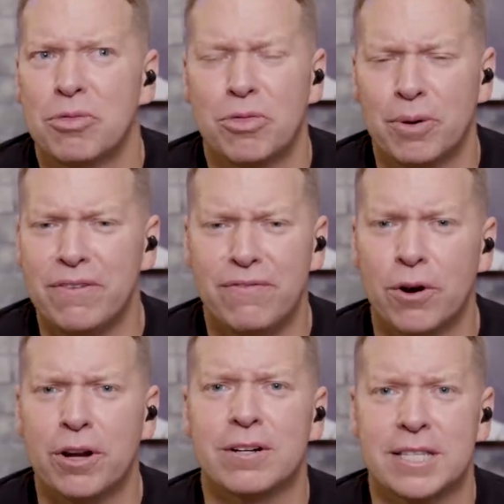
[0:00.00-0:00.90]
three four
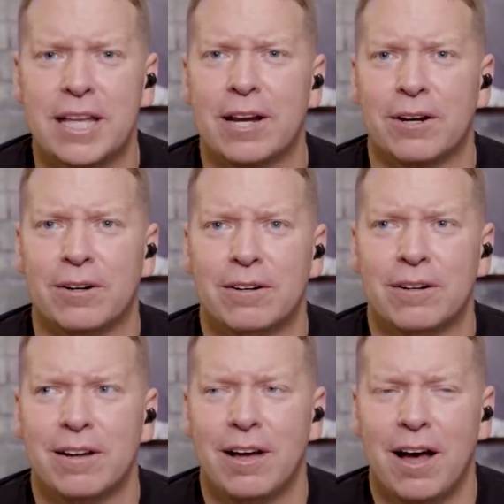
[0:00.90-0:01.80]
years later
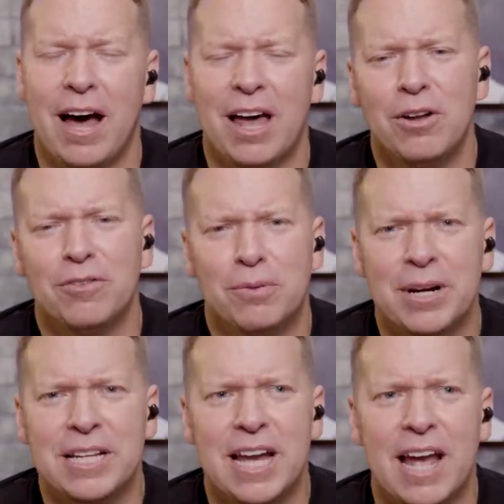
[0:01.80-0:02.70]
uh, I don't know if the
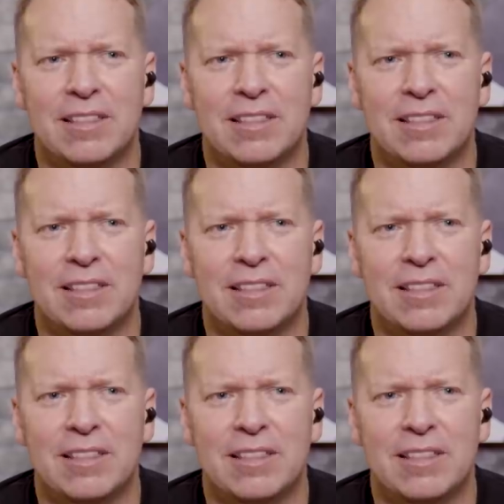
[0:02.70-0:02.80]
Marines had